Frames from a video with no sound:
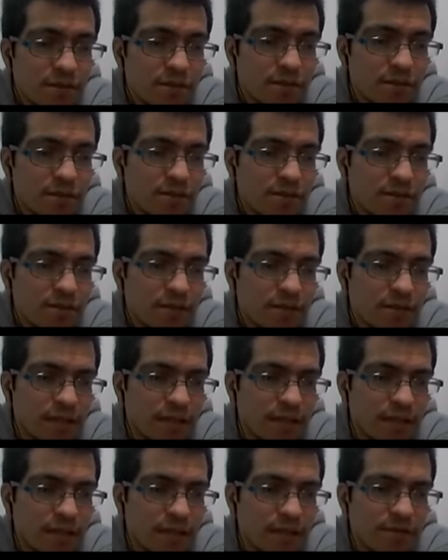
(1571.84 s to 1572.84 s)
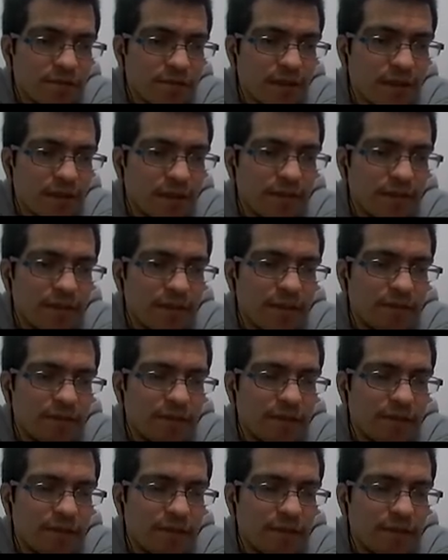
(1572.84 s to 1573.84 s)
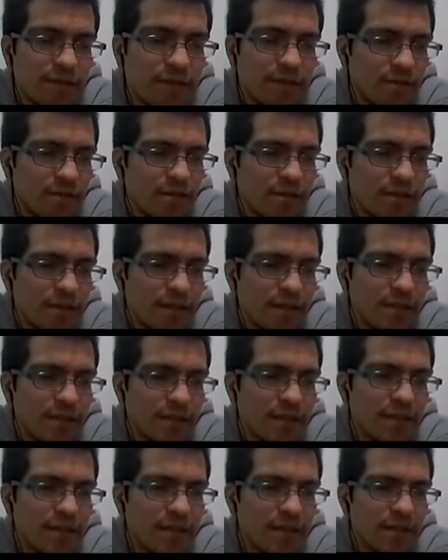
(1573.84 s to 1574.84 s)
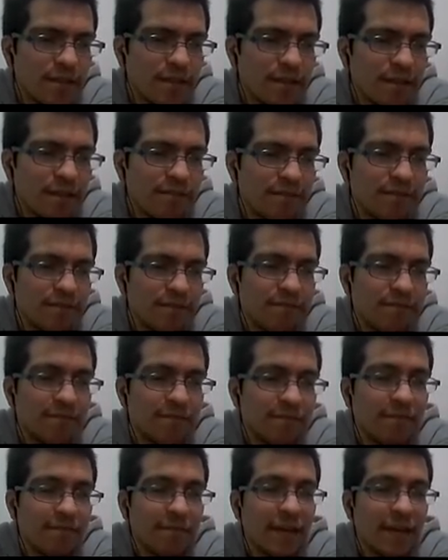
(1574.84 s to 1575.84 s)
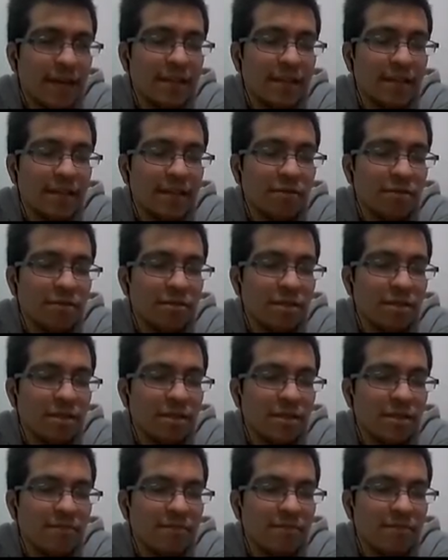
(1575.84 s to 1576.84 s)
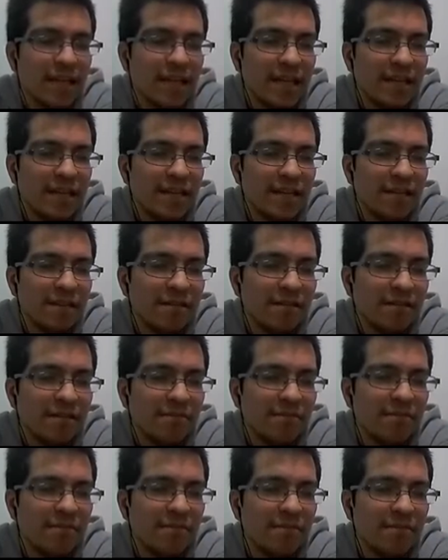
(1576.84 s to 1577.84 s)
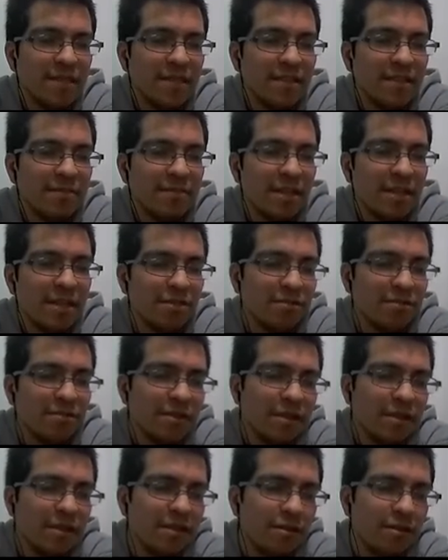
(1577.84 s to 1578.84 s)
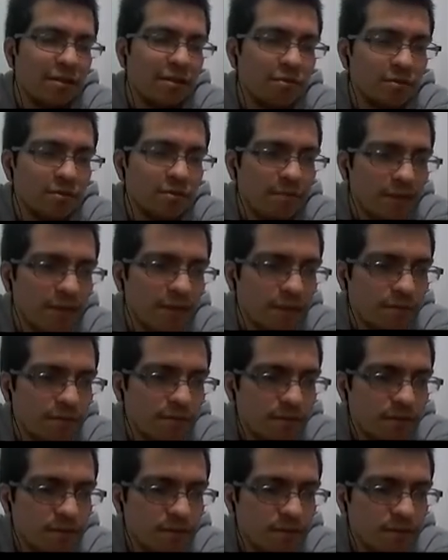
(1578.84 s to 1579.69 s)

So in here you have in red dots the ZTF, and in crosses my estimation, and it looks pretty good.